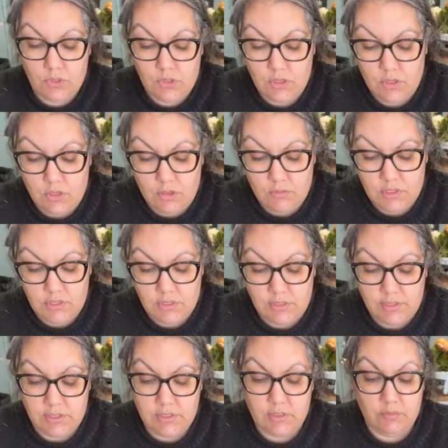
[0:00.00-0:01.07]
And I just
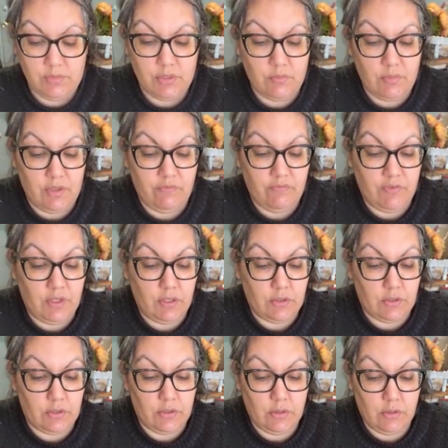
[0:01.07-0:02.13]
like to put my
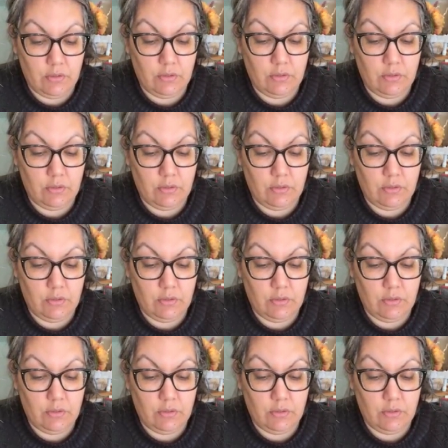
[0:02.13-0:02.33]
finger.